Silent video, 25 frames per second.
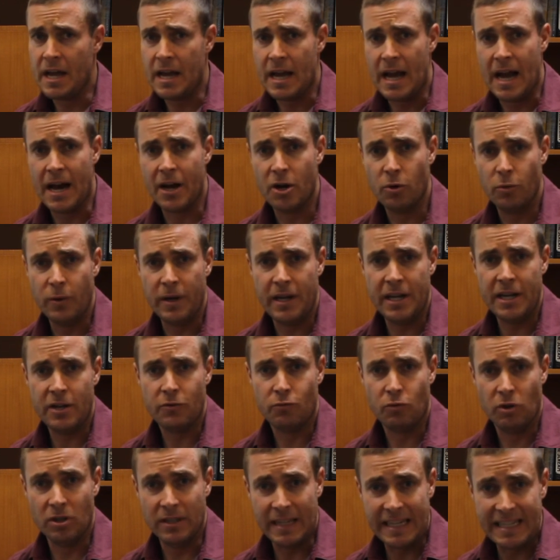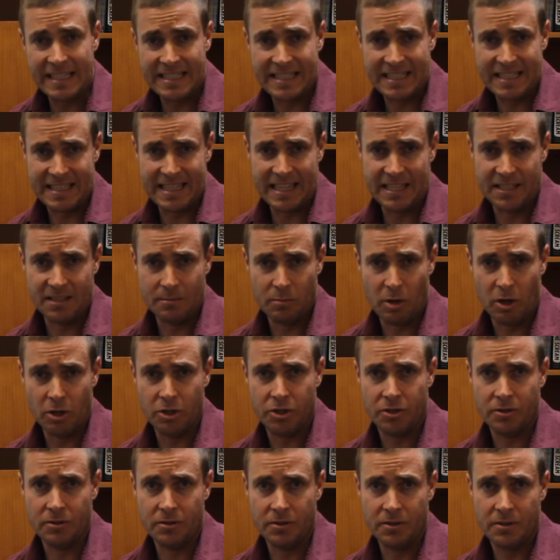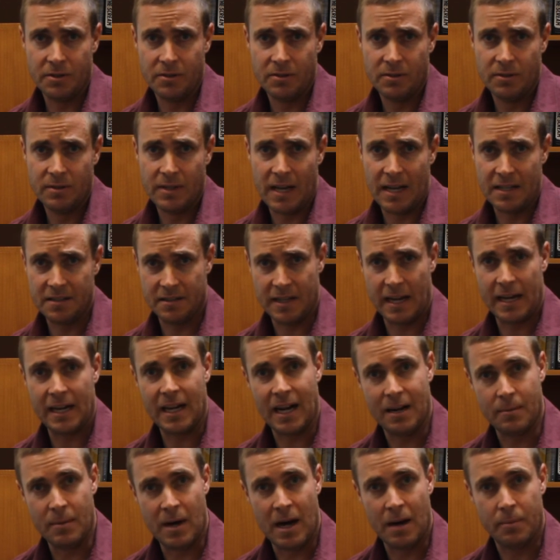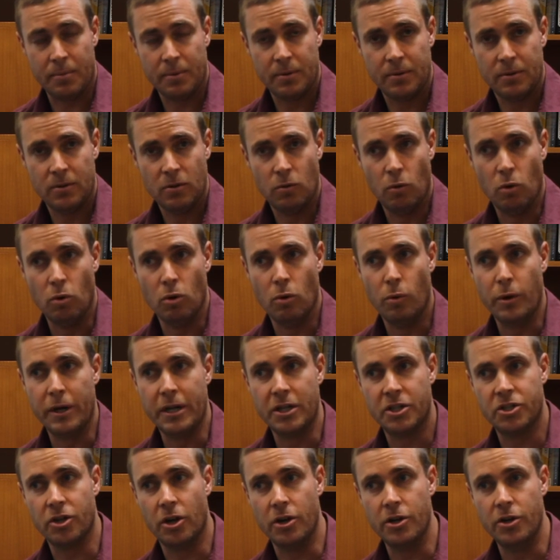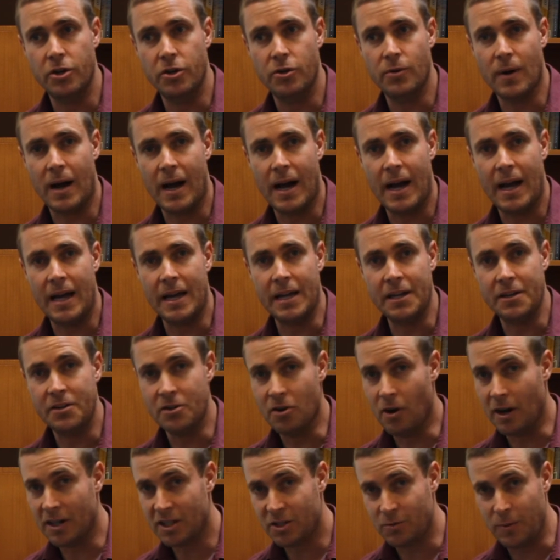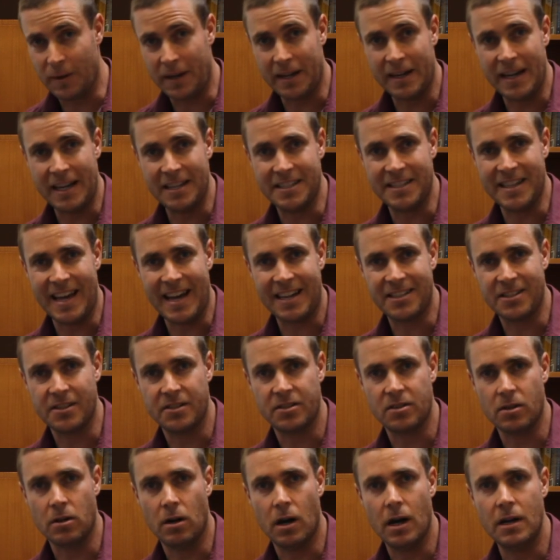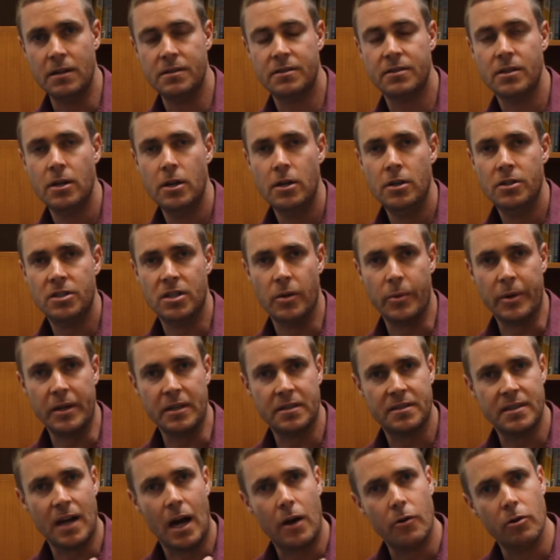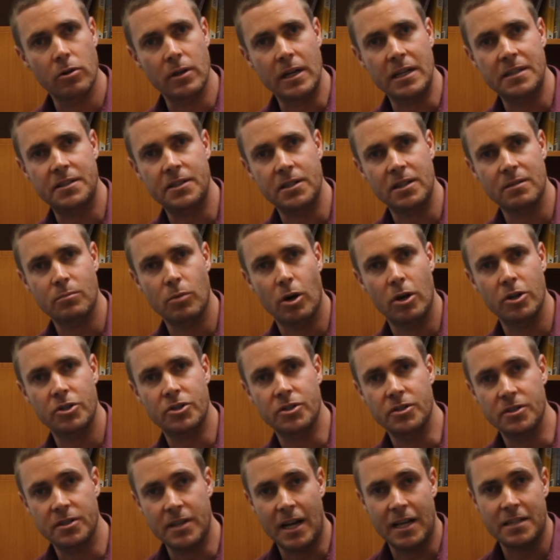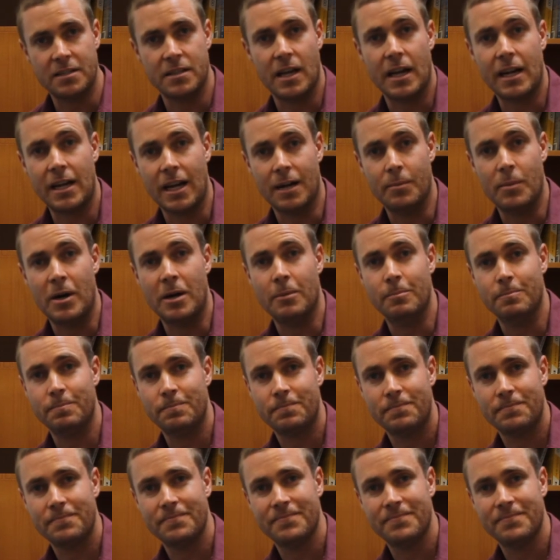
how do we release these emotions as they come up? Well, we're going to show you a nice, quick and easy exercise so we can start releasing emotions as they come up.